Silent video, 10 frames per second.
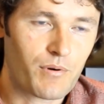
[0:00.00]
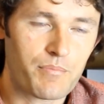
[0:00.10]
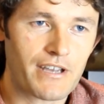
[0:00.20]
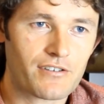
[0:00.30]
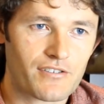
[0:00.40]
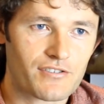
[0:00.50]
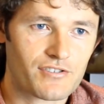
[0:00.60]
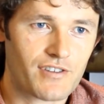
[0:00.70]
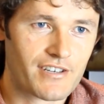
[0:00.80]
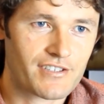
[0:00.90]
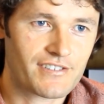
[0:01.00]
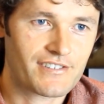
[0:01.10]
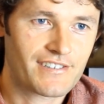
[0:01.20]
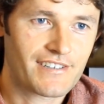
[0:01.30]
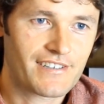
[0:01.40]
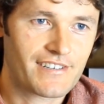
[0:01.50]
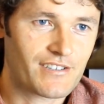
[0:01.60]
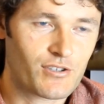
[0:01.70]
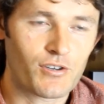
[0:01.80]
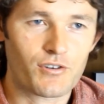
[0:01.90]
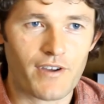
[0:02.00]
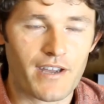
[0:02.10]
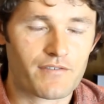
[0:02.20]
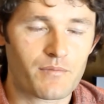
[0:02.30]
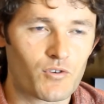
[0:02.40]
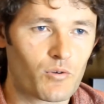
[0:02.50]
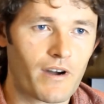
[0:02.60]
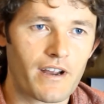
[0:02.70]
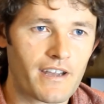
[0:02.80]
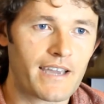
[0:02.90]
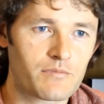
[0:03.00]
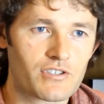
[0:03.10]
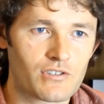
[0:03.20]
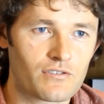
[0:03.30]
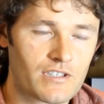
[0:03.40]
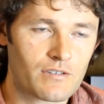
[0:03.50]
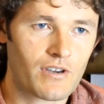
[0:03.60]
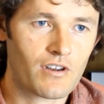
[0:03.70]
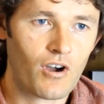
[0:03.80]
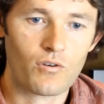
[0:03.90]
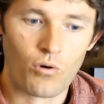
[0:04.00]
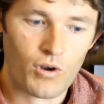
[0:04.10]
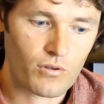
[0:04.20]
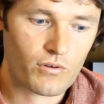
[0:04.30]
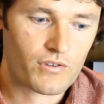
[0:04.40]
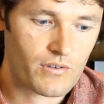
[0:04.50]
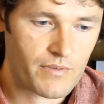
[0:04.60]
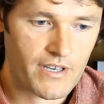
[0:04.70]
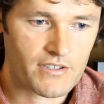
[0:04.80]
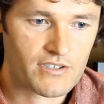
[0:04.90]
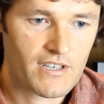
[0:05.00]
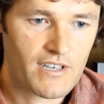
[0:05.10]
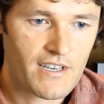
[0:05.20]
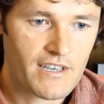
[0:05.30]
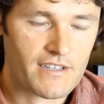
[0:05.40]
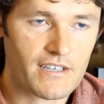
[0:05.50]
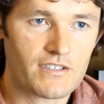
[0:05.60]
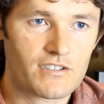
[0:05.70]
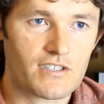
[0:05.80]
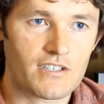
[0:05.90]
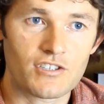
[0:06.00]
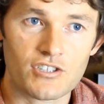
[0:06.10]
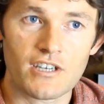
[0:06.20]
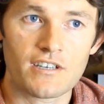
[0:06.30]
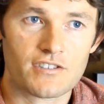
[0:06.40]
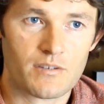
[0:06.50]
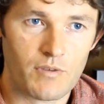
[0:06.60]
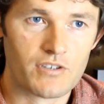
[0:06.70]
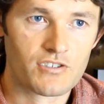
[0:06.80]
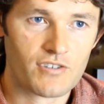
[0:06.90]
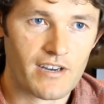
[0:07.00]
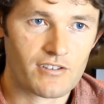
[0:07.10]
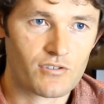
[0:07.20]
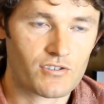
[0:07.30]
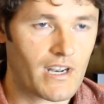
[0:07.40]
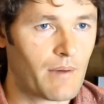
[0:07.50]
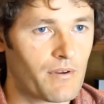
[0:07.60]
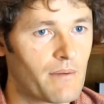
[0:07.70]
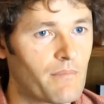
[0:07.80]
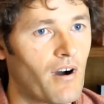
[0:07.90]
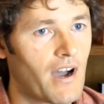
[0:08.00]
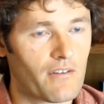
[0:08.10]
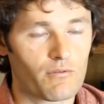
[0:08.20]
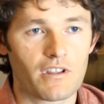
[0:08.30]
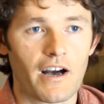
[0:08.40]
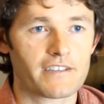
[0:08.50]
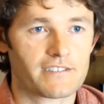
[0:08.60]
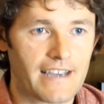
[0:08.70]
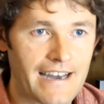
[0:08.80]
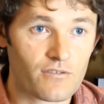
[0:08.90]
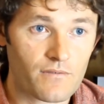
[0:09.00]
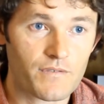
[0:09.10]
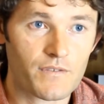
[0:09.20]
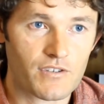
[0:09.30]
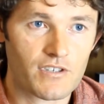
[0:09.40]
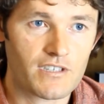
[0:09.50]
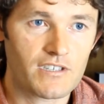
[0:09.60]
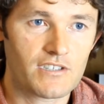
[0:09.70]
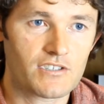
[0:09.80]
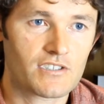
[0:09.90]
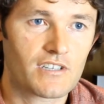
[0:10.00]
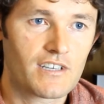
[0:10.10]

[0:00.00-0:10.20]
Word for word: were bent on destruction and turned around from Europe one day and mysteriously went home, or you look at them as these ingenious administrators who set up an empire that would last 150 years